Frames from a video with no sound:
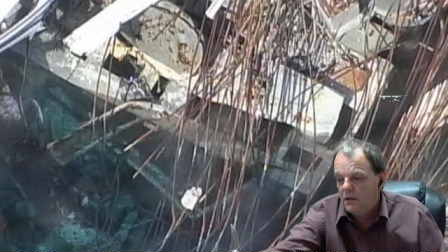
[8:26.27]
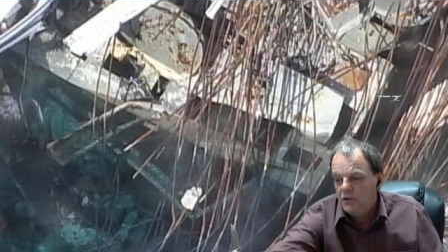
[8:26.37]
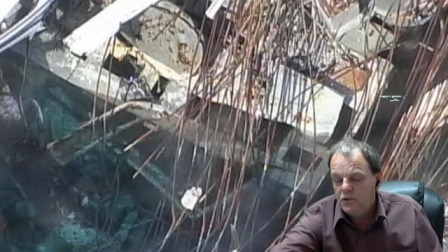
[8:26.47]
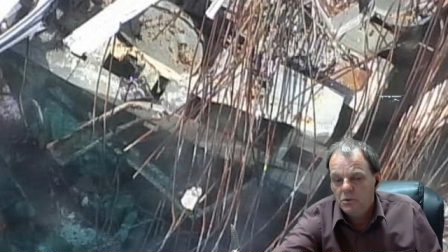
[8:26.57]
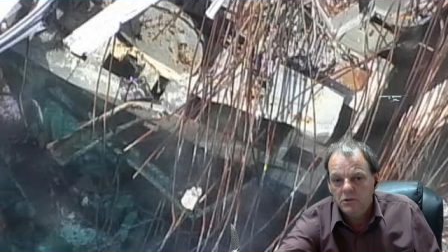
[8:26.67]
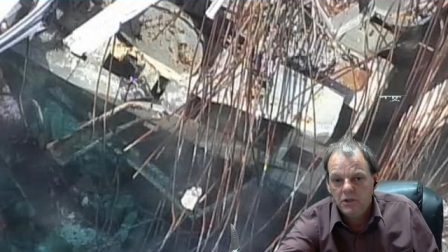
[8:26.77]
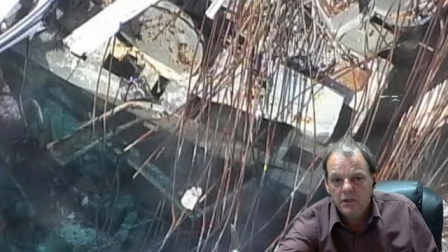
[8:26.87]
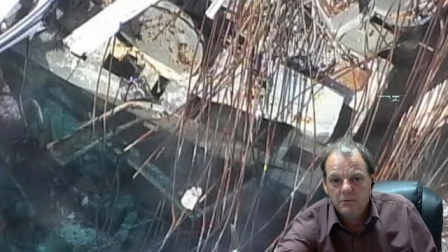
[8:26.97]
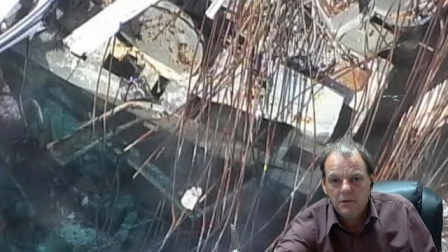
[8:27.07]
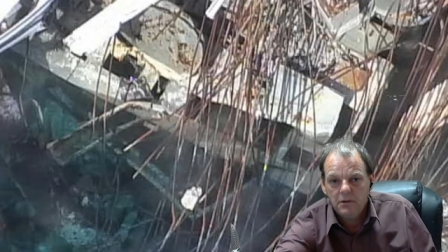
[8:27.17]
I'm not sure what's
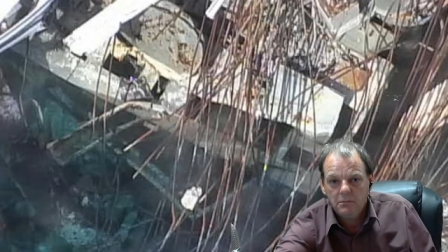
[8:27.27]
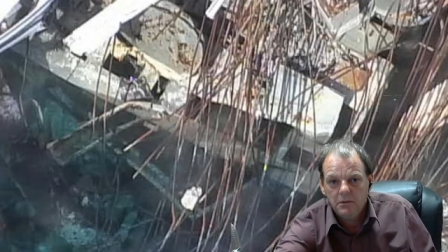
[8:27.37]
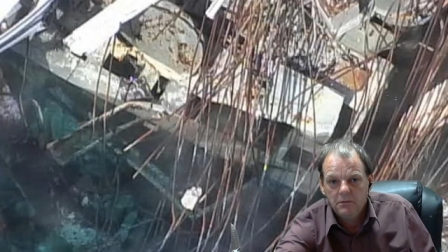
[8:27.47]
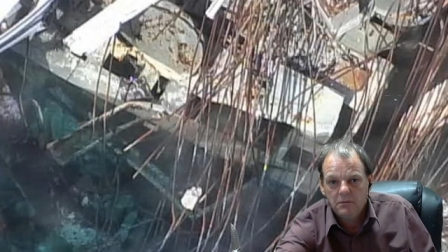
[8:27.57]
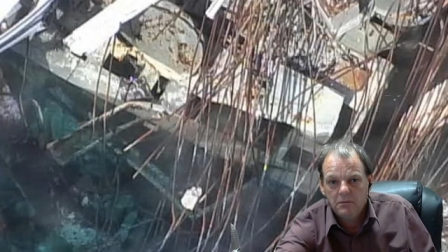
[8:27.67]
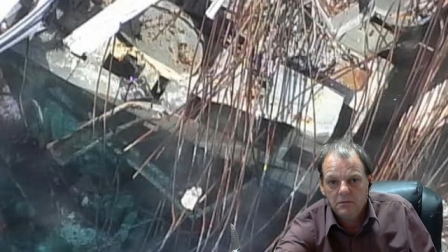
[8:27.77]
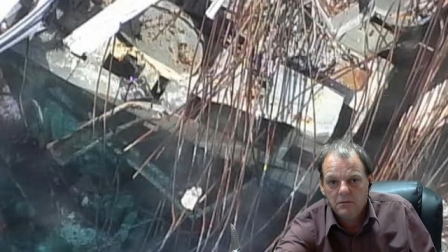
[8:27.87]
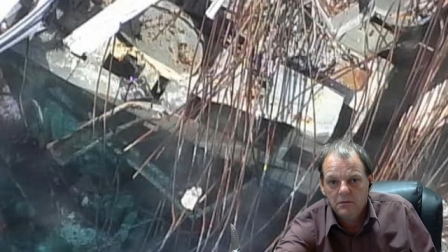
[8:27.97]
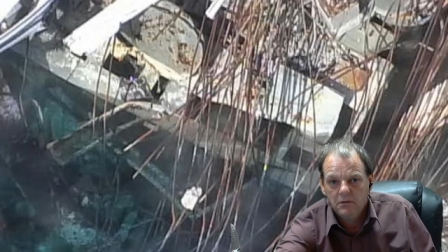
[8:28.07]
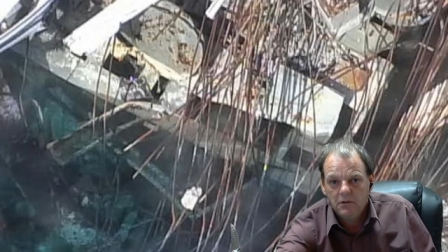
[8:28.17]
that all about.
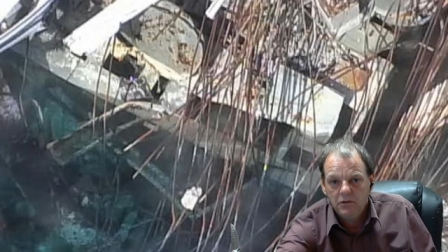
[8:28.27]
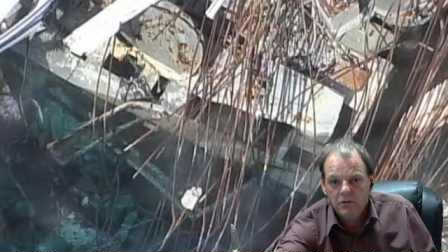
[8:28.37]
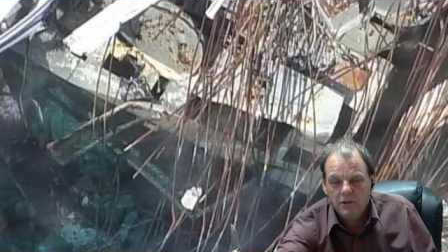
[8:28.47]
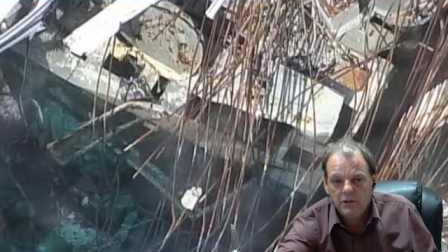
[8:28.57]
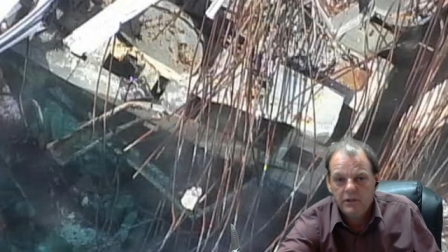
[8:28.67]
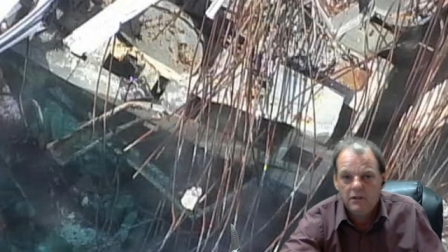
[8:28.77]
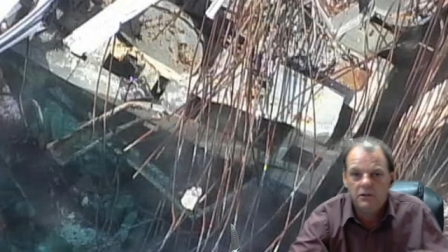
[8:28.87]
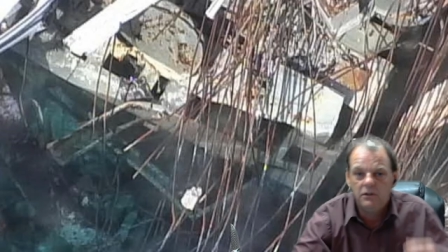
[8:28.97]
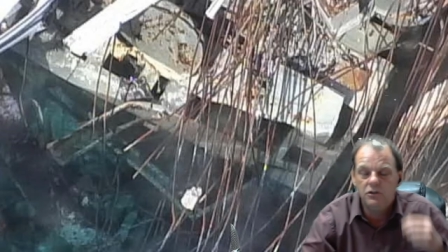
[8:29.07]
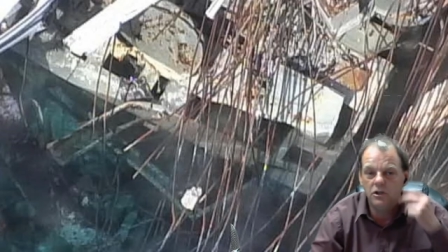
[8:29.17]
I'll turn that down a
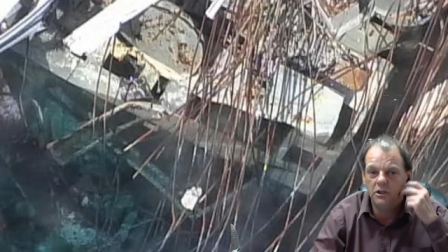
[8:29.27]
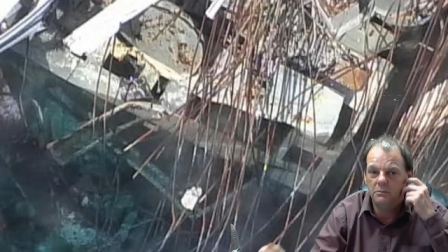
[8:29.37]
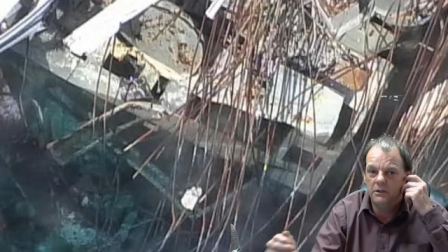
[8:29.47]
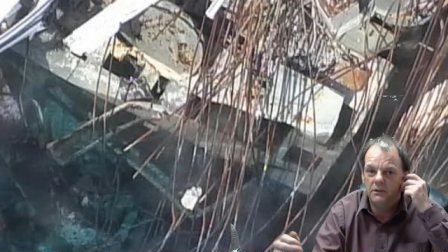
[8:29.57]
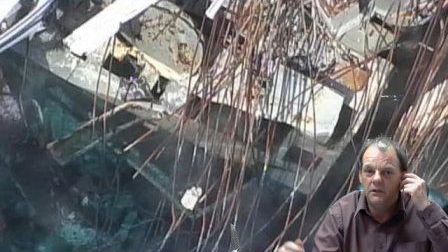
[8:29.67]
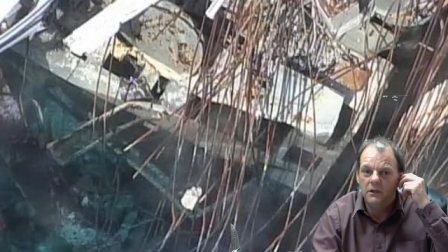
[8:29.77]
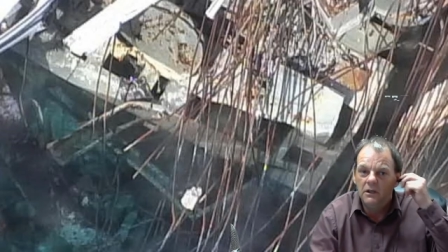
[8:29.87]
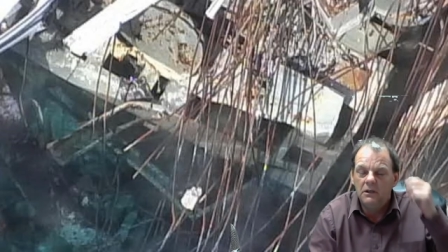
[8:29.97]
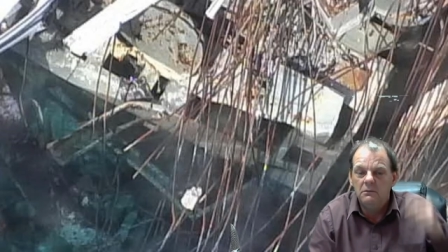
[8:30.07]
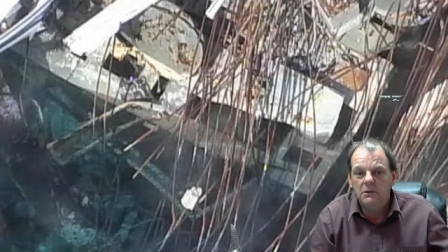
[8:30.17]
little tiny bit.
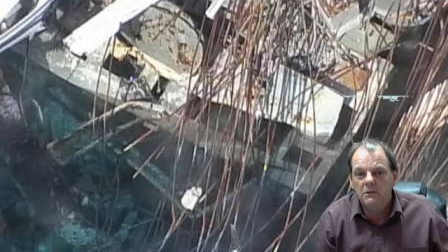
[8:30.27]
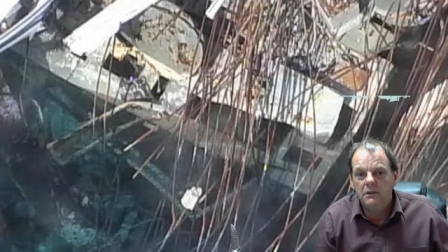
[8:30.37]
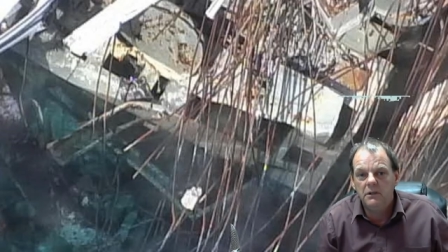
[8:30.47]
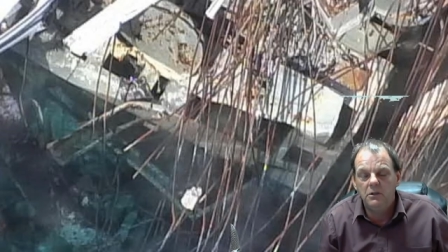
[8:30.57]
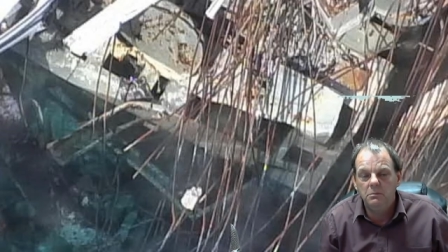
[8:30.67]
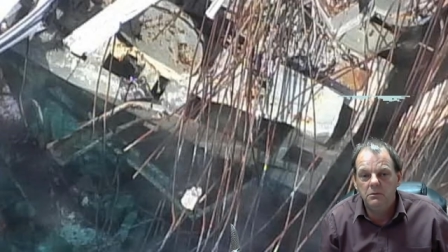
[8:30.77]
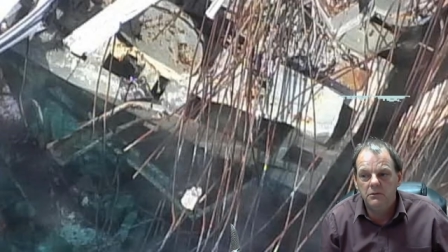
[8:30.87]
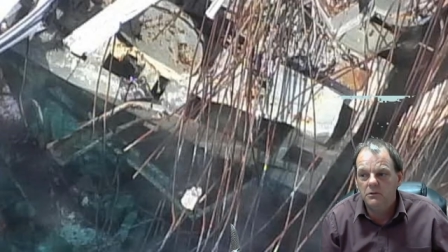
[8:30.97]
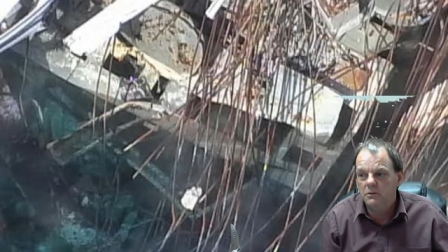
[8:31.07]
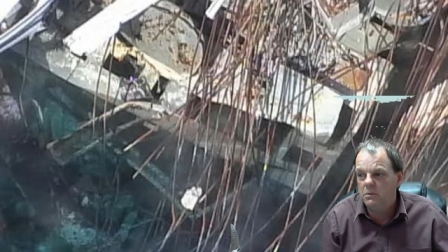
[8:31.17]
Maybe that'll help if
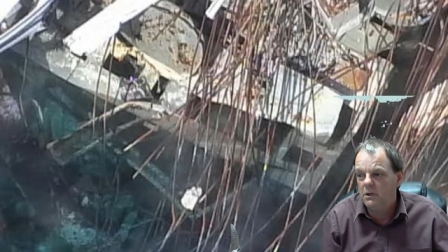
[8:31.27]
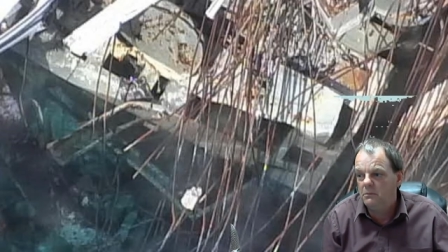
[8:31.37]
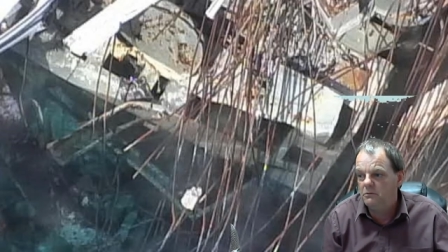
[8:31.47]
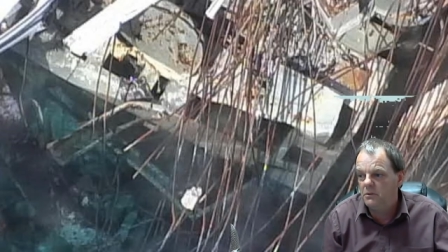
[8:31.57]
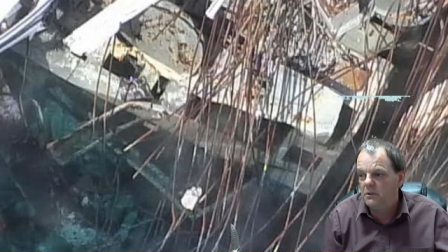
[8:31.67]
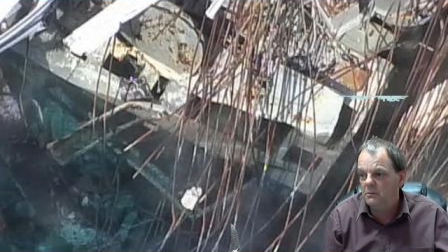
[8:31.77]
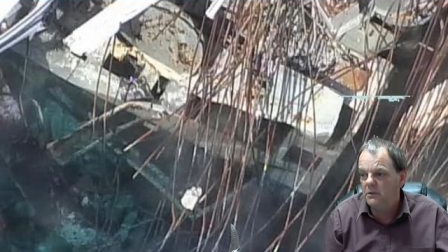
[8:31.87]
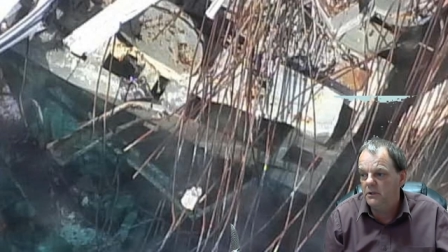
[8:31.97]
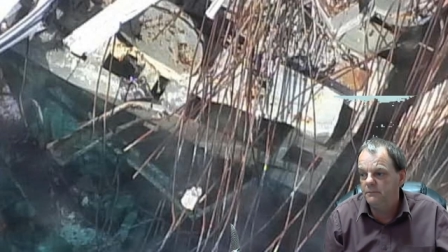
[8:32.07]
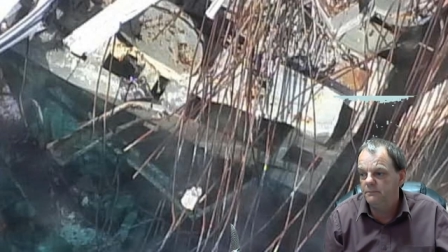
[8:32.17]
there's a problem for
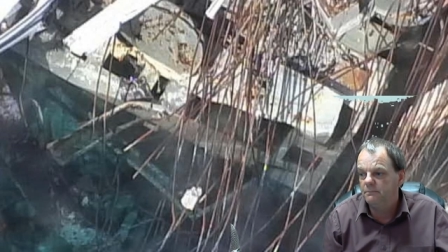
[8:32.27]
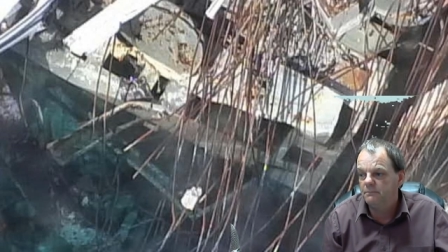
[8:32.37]
anybody.